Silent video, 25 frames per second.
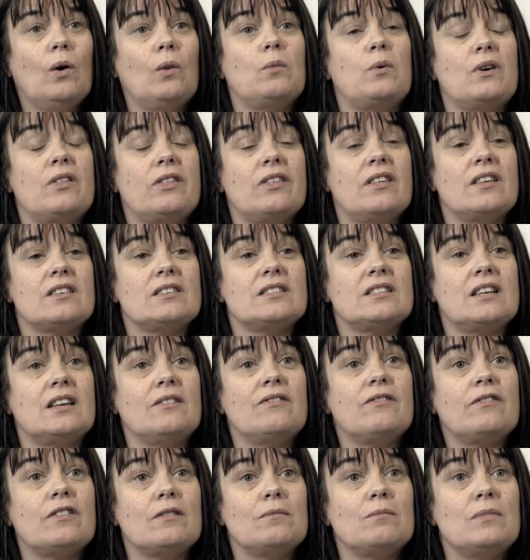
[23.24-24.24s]
With this
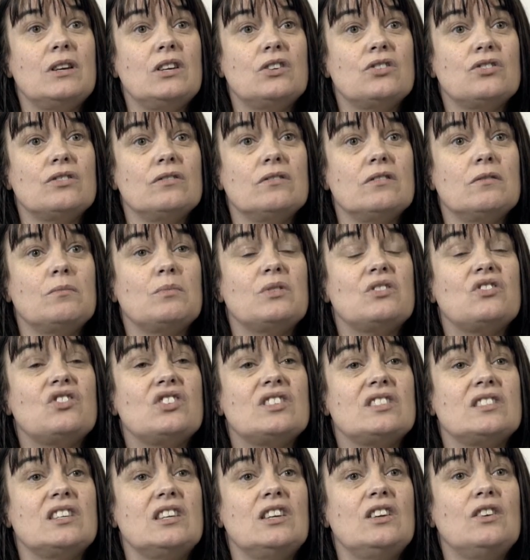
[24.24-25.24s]
information that we
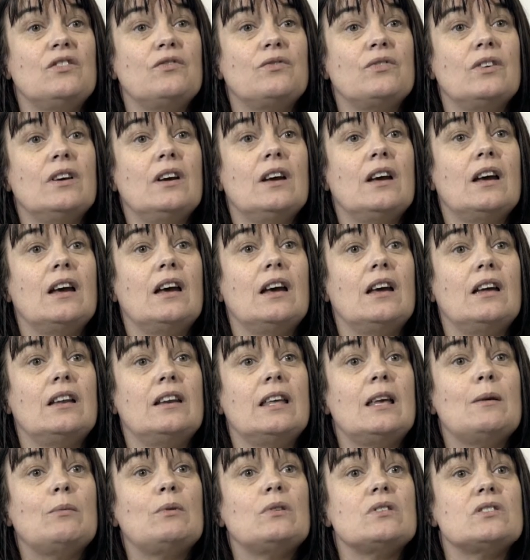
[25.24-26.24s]
receive, it
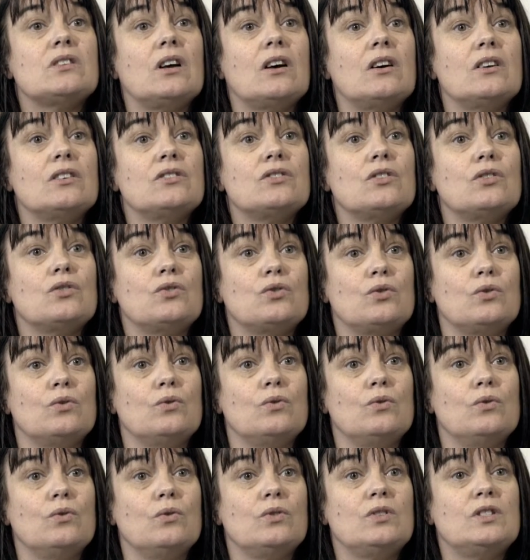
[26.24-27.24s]
enables us
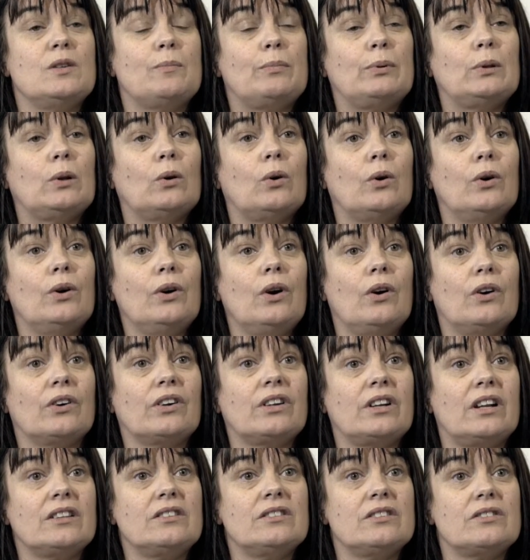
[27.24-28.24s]
to deploy
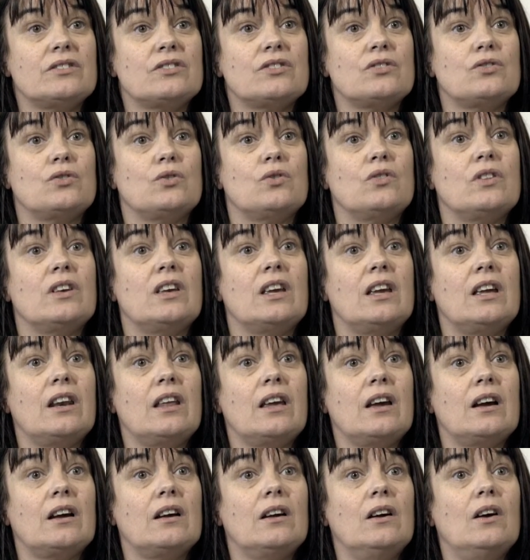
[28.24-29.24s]
our gritters to the
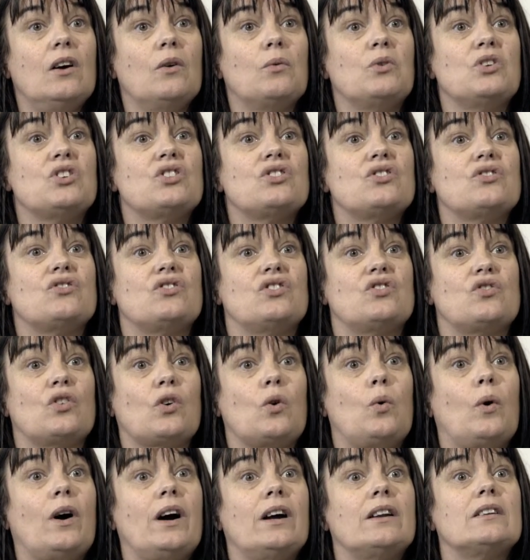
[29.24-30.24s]
area which is
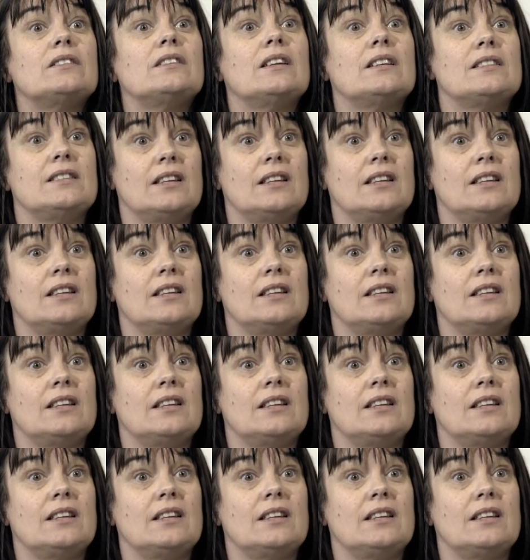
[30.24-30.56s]
required